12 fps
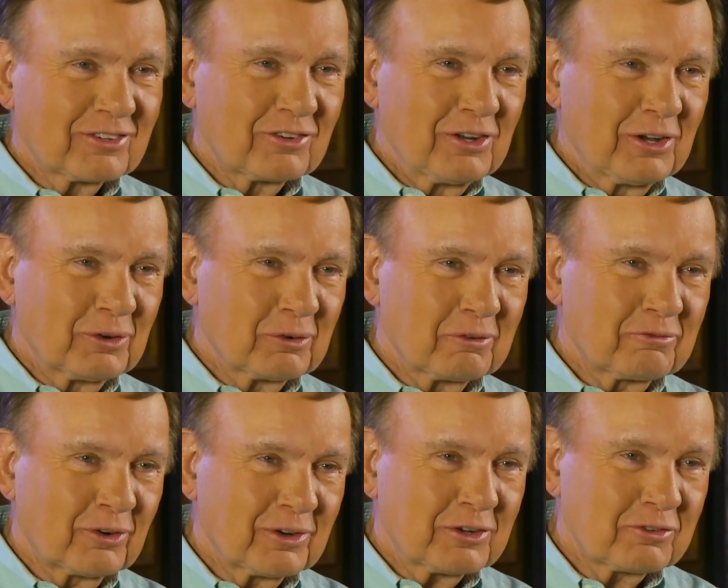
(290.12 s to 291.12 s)
is known
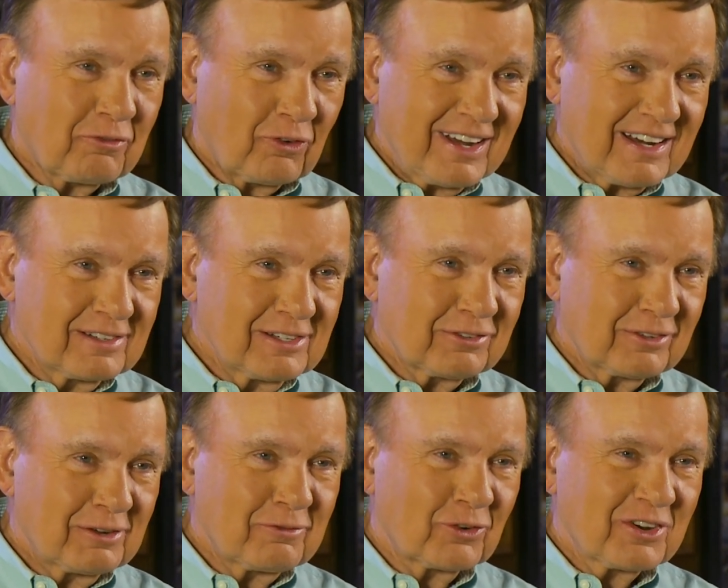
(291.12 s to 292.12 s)
for his frankness
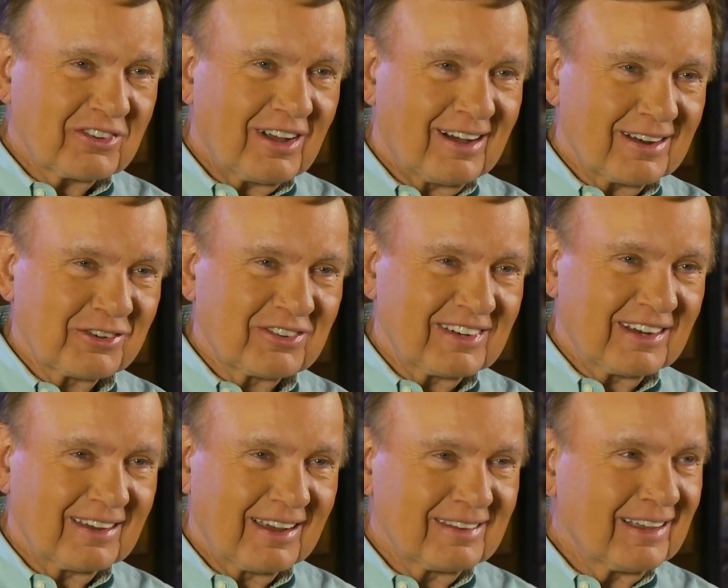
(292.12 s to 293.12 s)
and yeah. for his honesty,
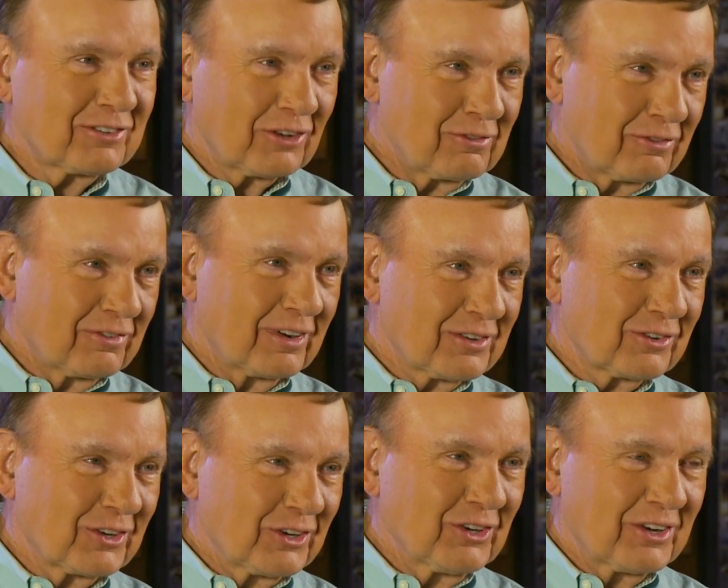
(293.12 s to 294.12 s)
yeah. and that's yeah. a that's
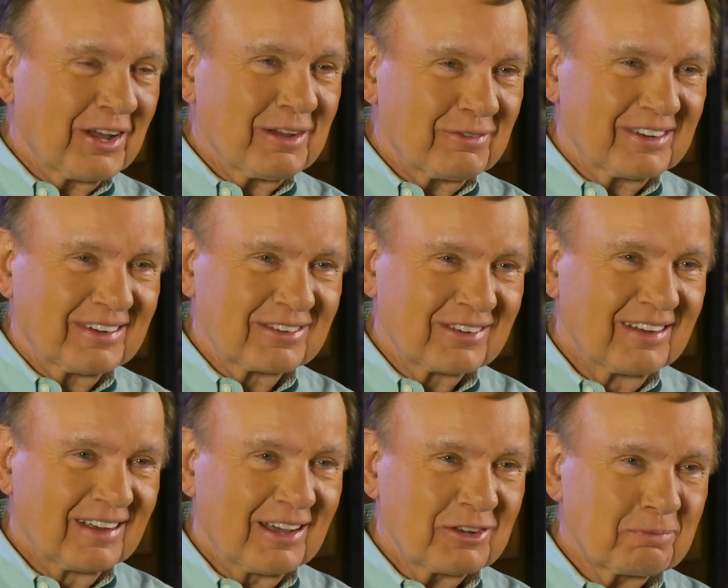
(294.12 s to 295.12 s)
a good evidence.
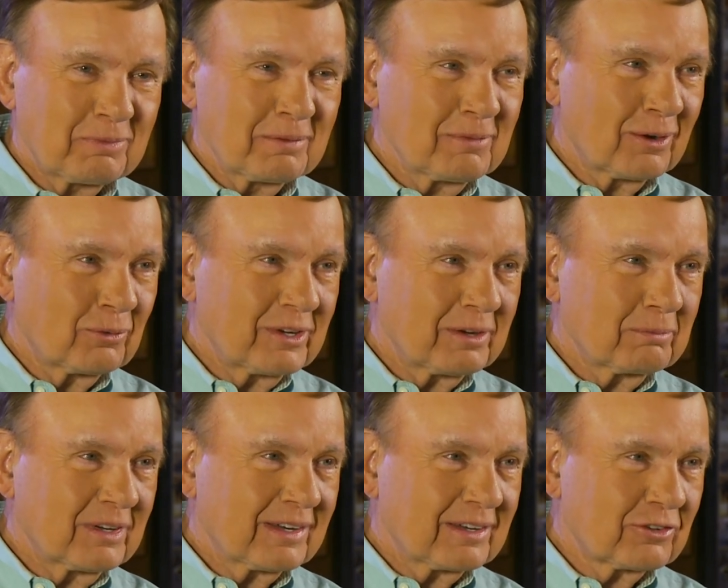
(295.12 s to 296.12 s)
I spend my week
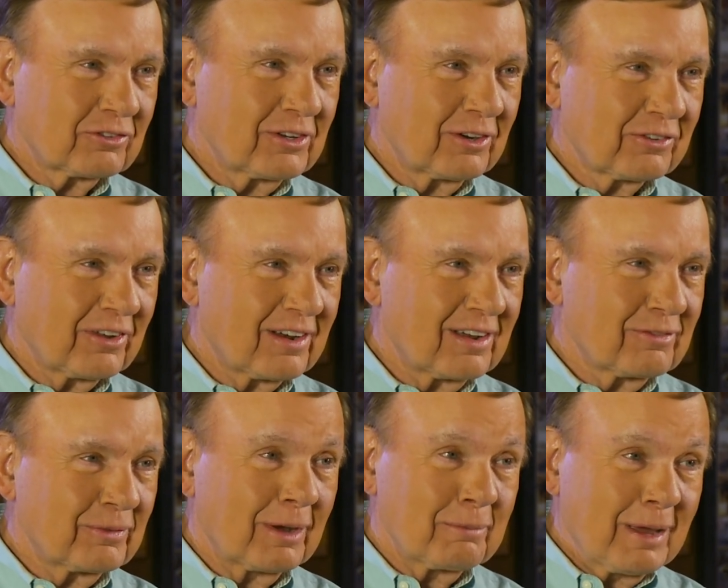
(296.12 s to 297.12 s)
making sinners out of
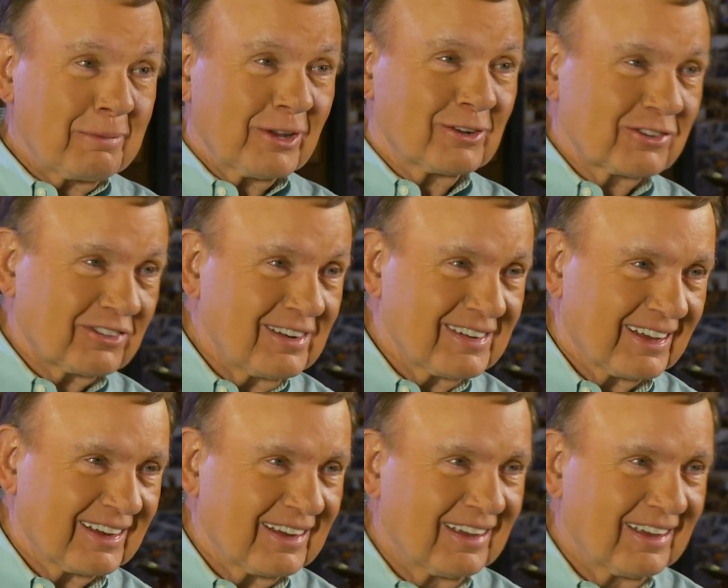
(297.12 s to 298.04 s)
them. Now maybe on Sunday,